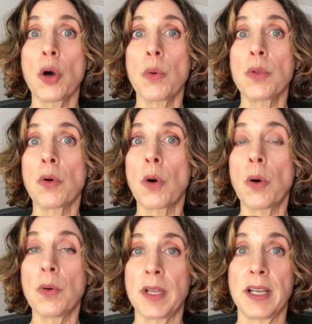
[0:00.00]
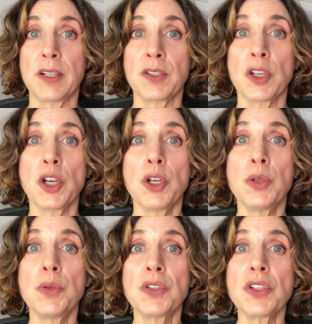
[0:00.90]
with her own eggs,
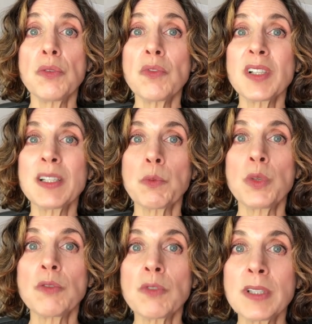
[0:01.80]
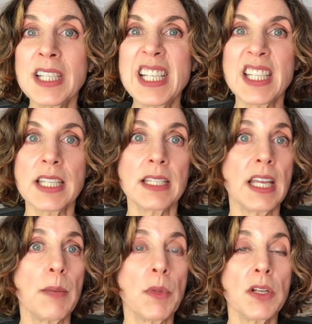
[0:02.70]
you still will release the
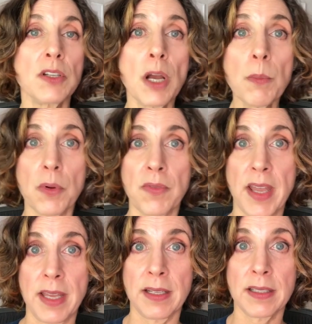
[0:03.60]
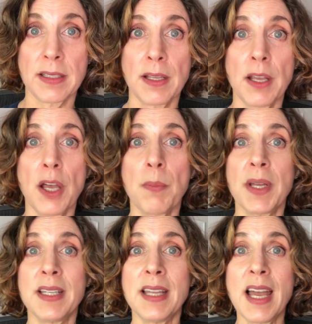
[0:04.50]
same number of eggs.
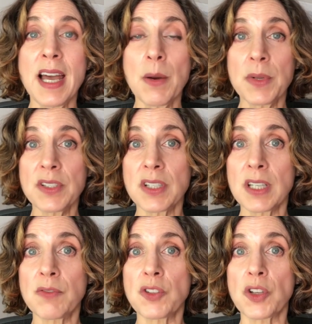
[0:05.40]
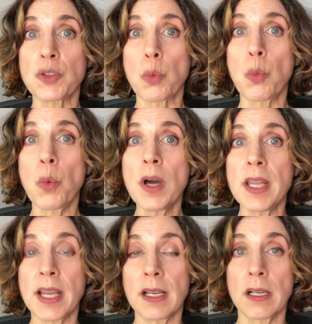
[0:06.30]
But now, instead of just one
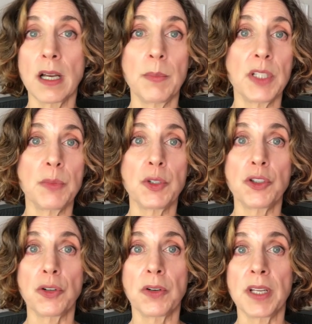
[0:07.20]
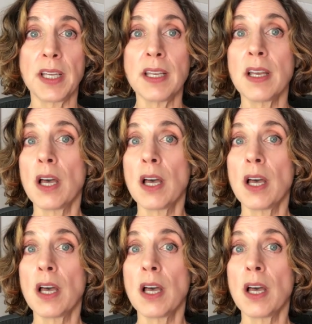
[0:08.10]
egg coming to maturity,